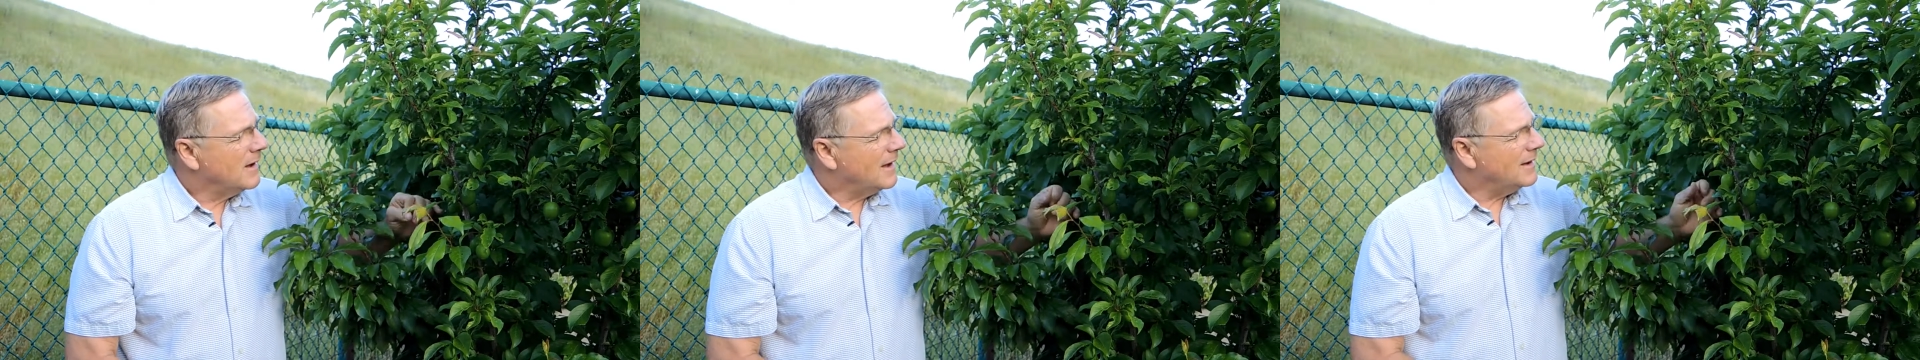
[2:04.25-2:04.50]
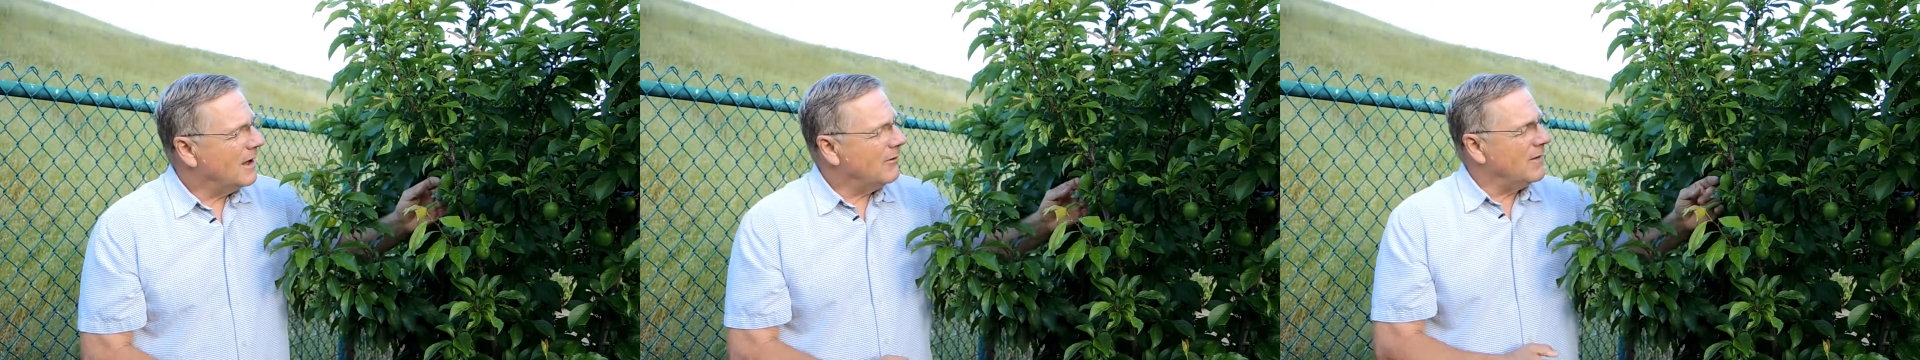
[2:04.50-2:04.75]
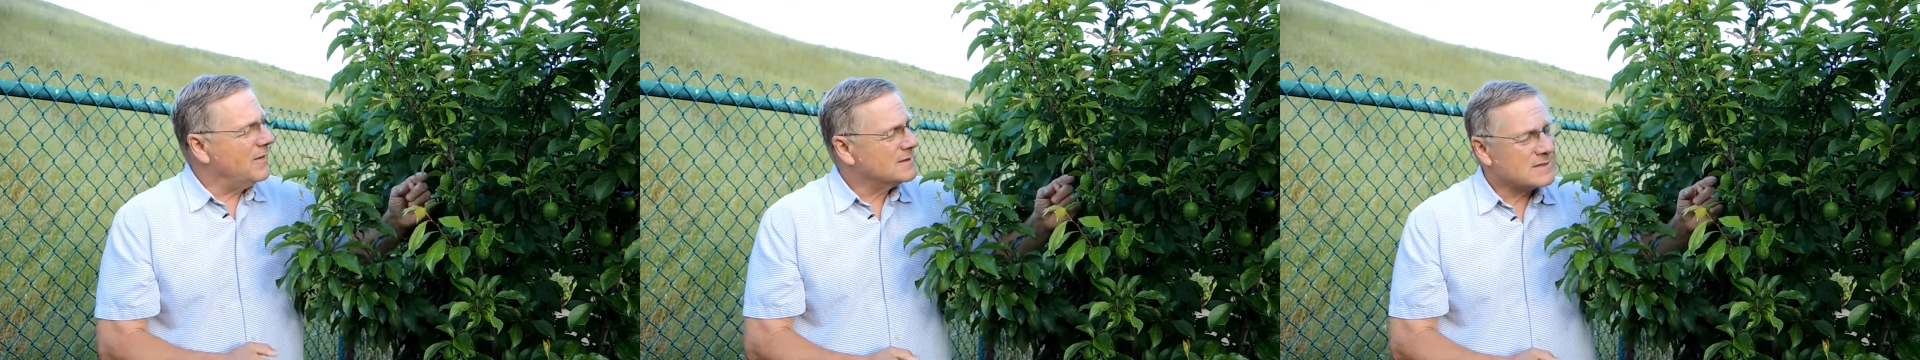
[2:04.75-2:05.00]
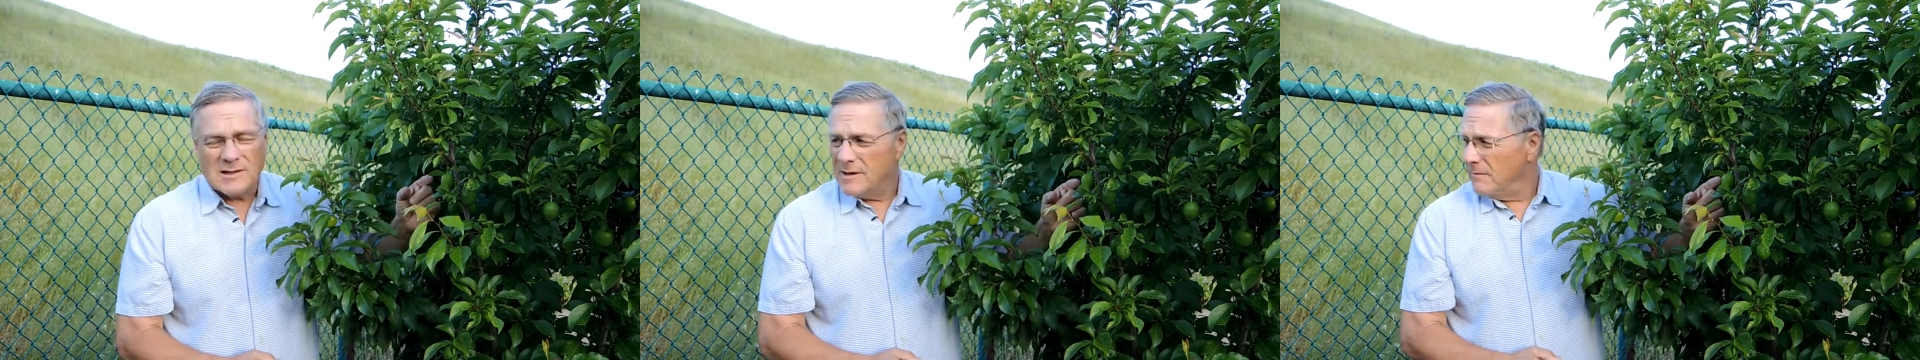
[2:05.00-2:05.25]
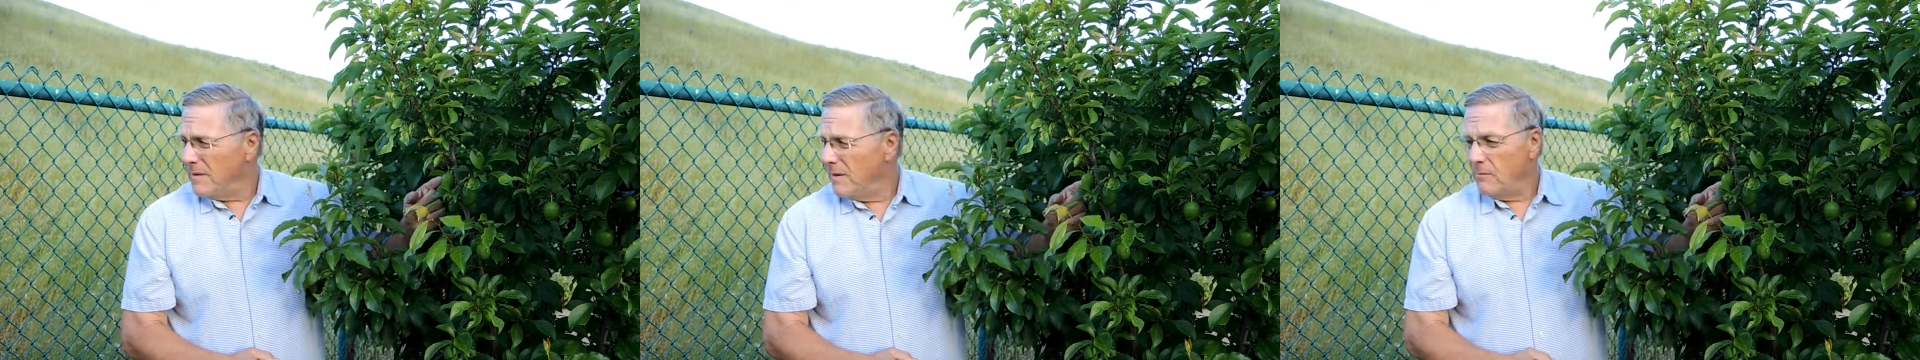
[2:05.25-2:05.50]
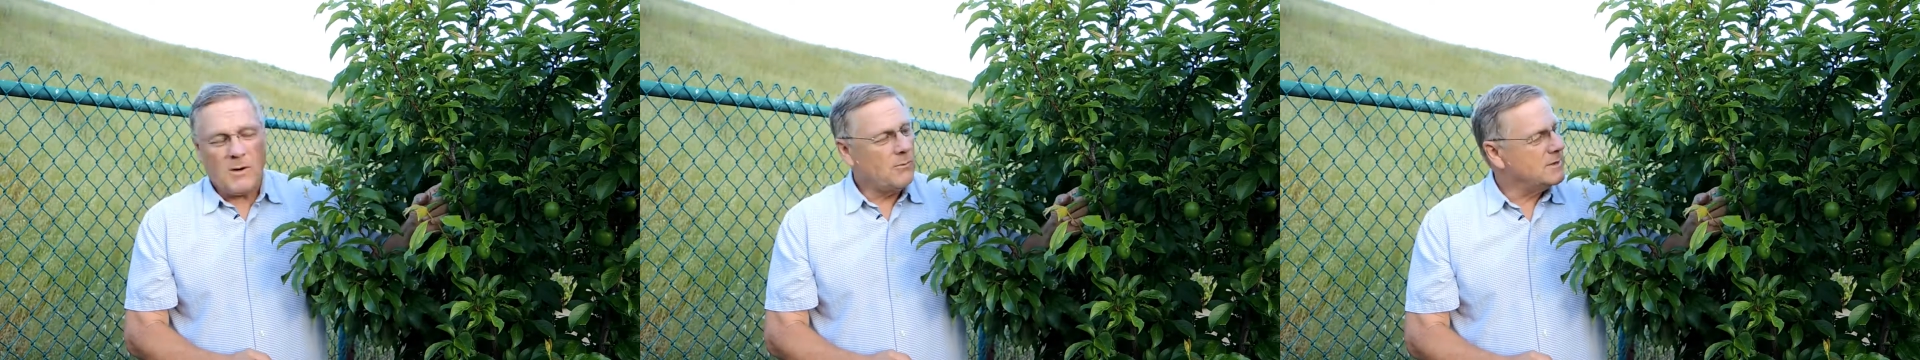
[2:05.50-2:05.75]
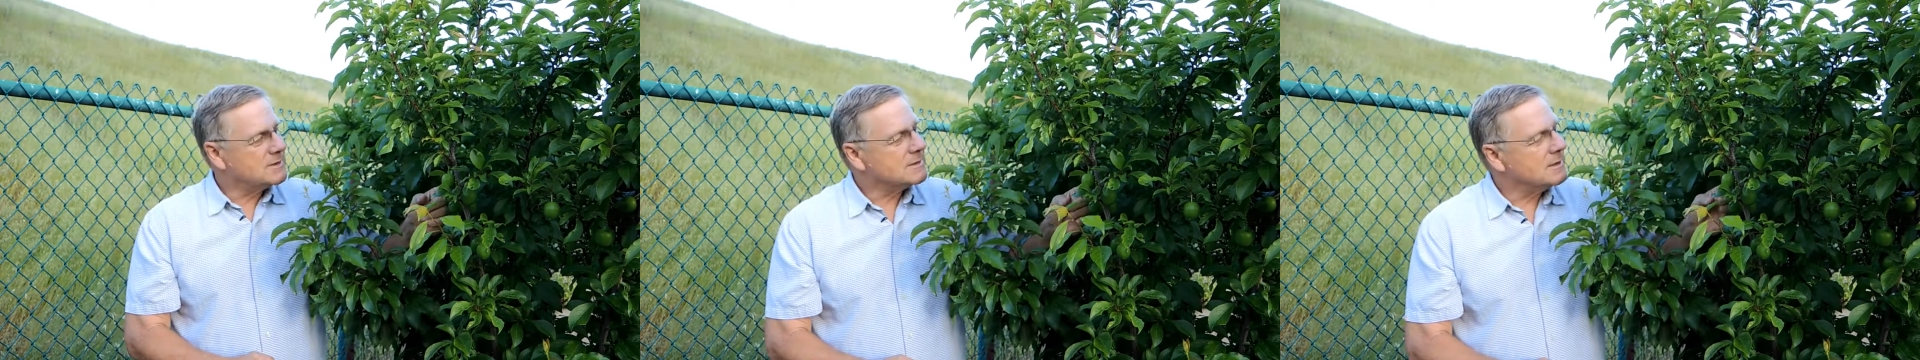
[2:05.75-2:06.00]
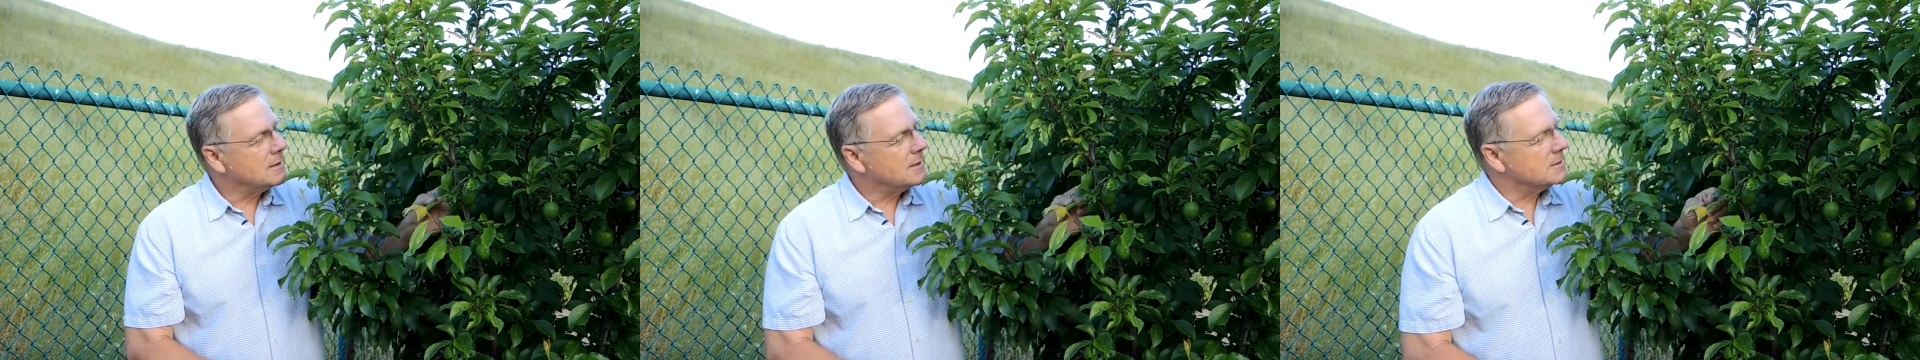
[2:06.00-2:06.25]
And now on this limb, what we
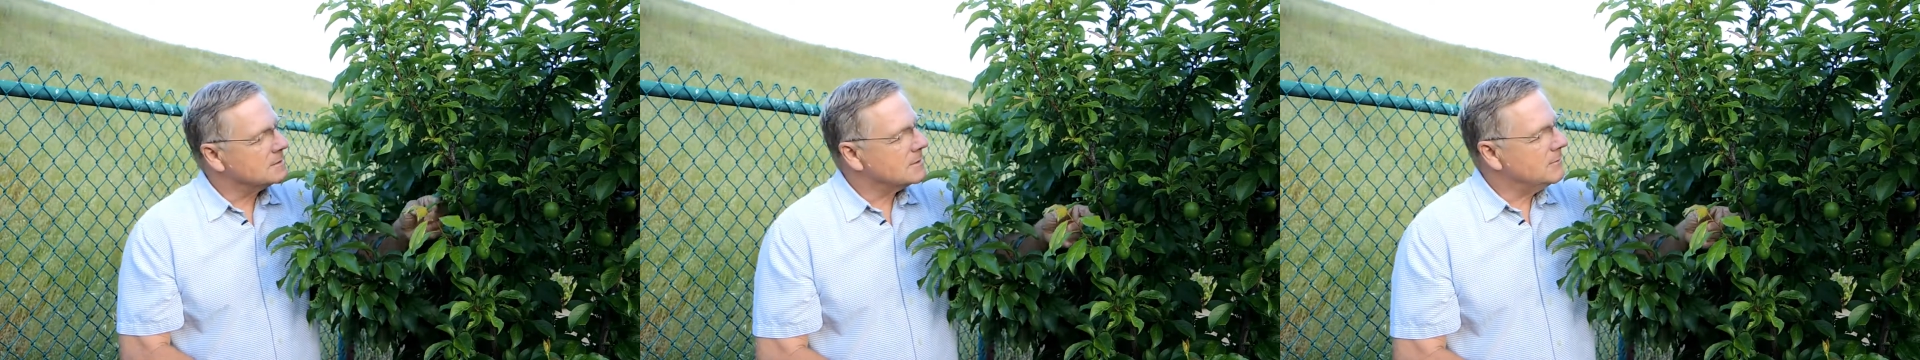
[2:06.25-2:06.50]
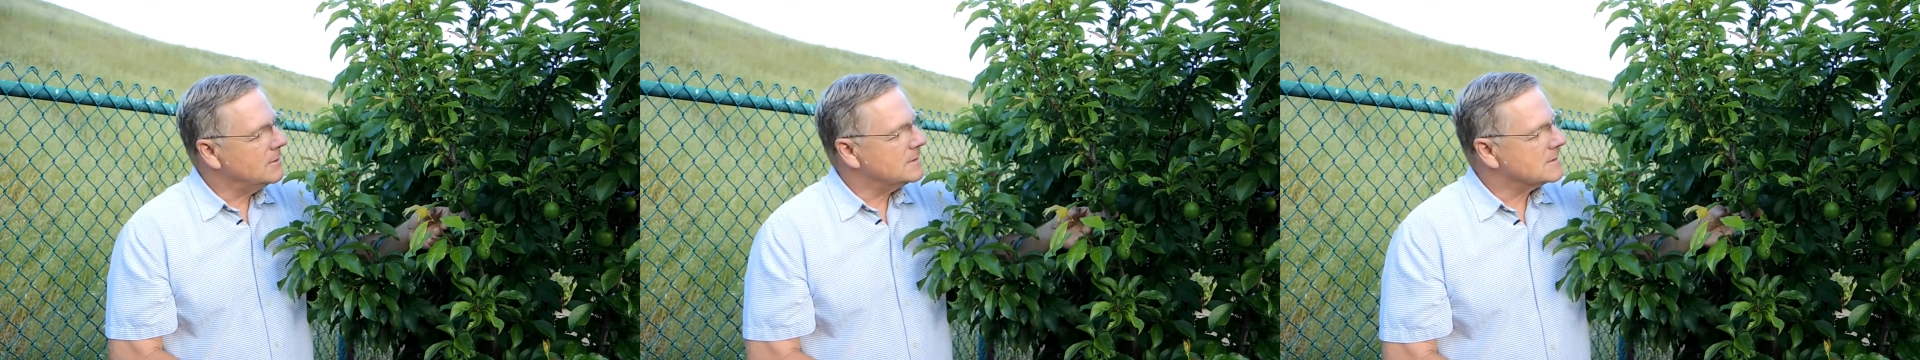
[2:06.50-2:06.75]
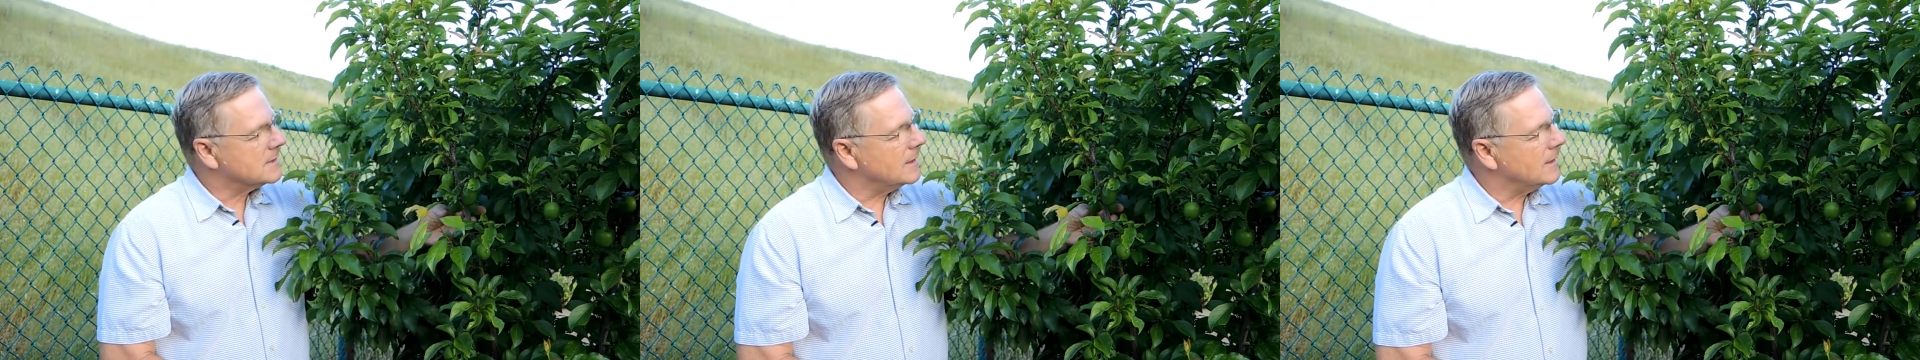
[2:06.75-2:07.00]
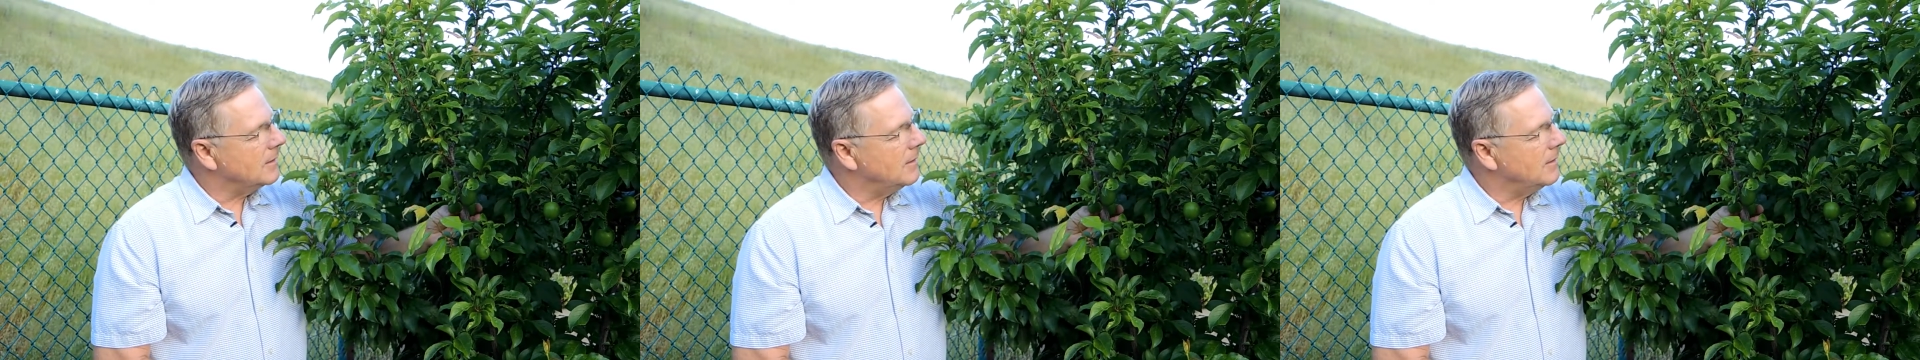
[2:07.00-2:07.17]
see